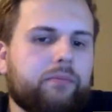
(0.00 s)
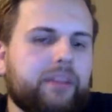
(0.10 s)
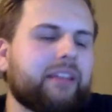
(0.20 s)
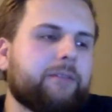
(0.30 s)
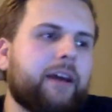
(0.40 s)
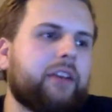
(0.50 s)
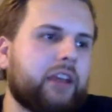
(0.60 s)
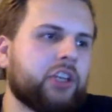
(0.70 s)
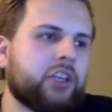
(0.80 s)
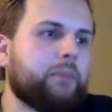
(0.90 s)
that's a
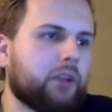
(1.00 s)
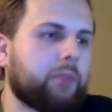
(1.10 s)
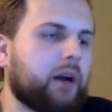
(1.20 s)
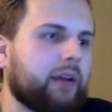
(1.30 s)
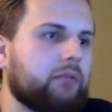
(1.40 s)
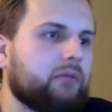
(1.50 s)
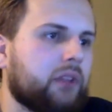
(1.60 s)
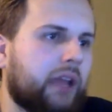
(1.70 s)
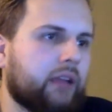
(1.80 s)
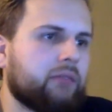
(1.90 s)
foundation to build upon.
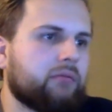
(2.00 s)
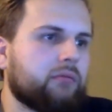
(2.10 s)
Like,